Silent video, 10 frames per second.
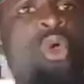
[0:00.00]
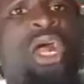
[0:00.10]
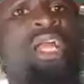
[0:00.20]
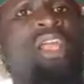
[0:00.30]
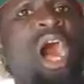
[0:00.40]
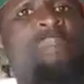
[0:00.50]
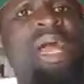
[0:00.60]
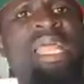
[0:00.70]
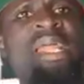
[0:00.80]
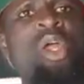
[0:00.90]
Look at how
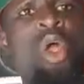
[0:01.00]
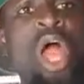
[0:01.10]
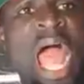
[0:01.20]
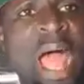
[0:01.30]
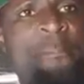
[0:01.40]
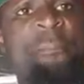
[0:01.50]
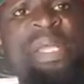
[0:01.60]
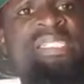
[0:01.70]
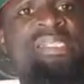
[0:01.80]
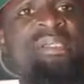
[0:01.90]
many
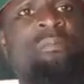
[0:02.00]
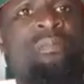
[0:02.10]
MPs